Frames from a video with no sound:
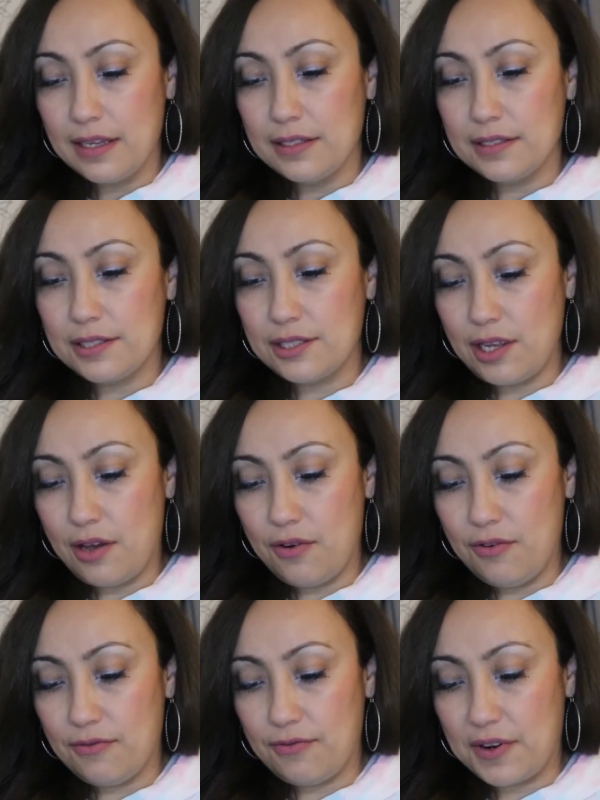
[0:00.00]

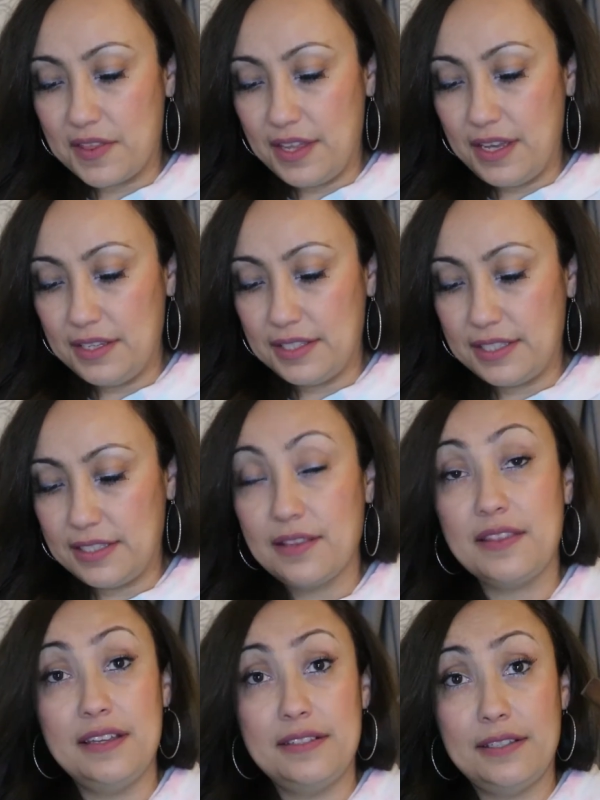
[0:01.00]
So for this
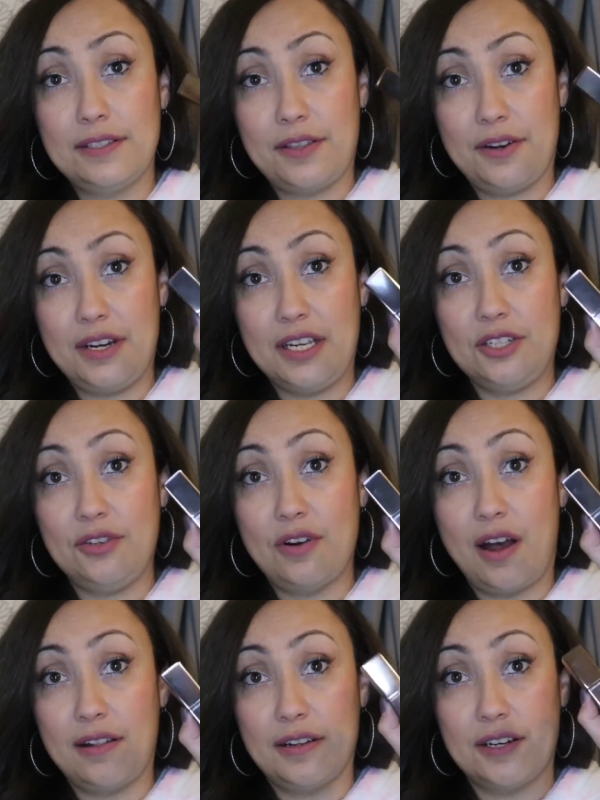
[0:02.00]
is
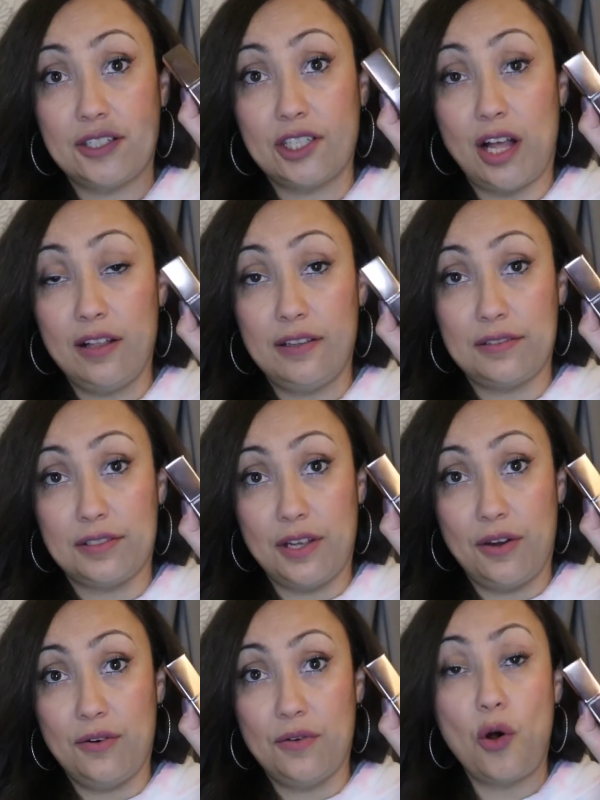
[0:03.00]
$32
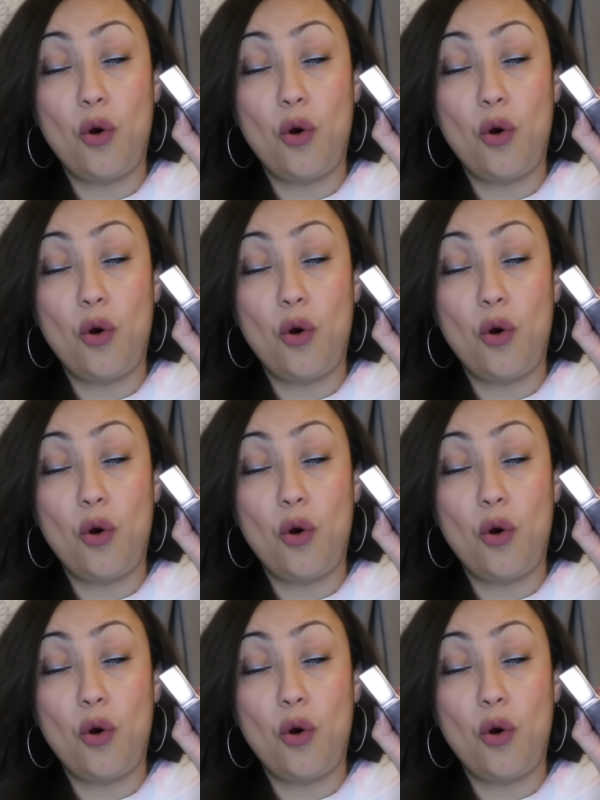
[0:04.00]
also.